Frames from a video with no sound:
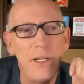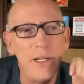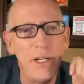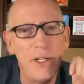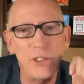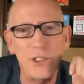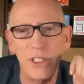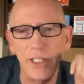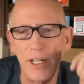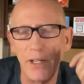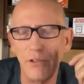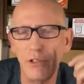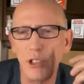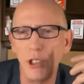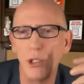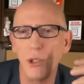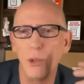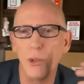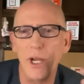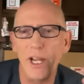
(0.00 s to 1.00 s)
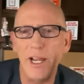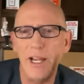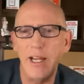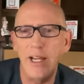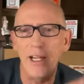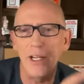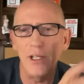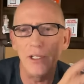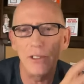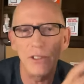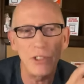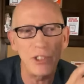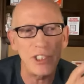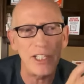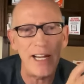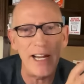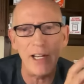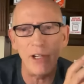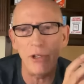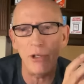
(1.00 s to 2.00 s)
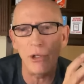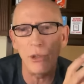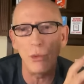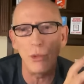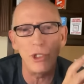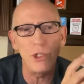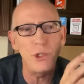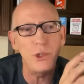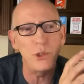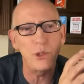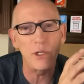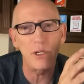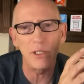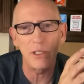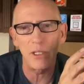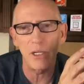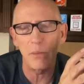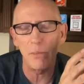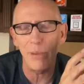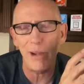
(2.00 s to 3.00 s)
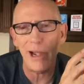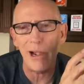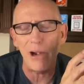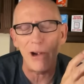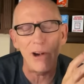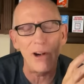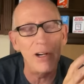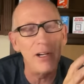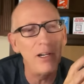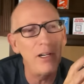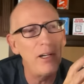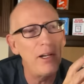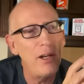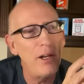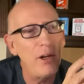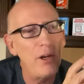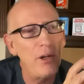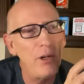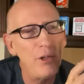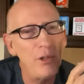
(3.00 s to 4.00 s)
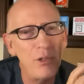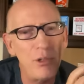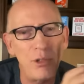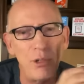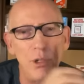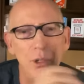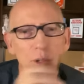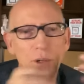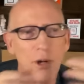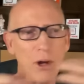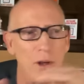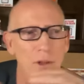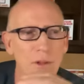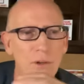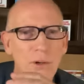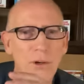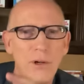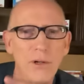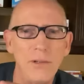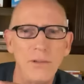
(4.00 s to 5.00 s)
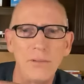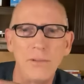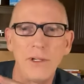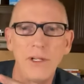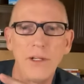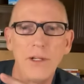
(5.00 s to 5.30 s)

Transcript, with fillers: is it gives you a standard which you can compare to your other